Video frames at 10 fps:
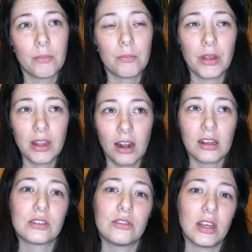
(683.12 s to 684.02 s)
But the
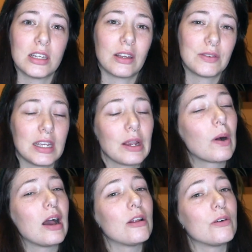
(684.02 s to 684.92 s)
last 2 days I've seen
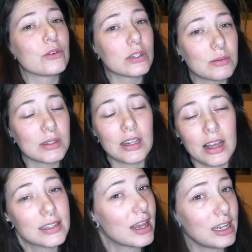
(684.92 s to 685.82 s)
quite a lot of Christmas
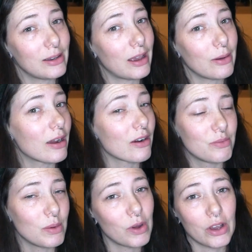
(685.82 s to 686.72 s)
lights anyway where I've
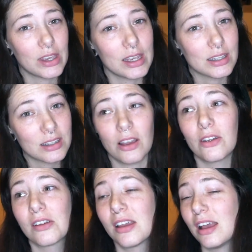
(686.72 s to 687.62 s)
been working,
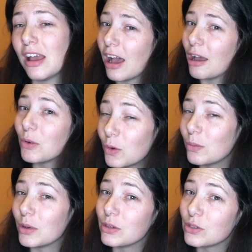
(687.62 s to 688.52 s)
so I'm
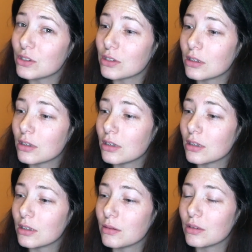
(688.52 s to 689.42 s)
almost
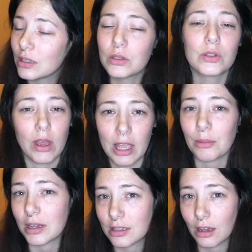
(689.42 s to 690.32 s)
swaying
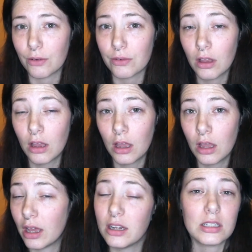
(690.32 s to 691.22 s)
myself.
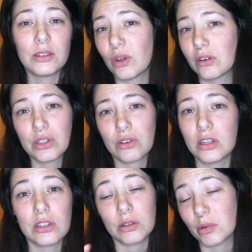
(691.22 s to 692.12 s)
And this is very
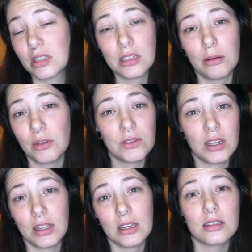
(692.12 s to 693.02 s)
strange because by the time you've
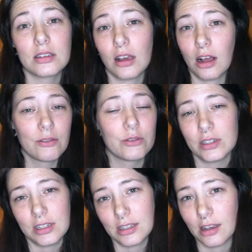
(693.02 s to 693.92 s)
seen this, I'll have
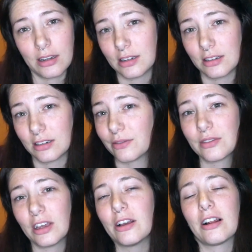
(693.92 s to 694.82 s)
already decided and
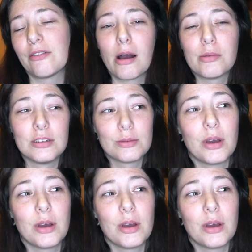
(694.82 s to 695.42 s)
it'll have happened.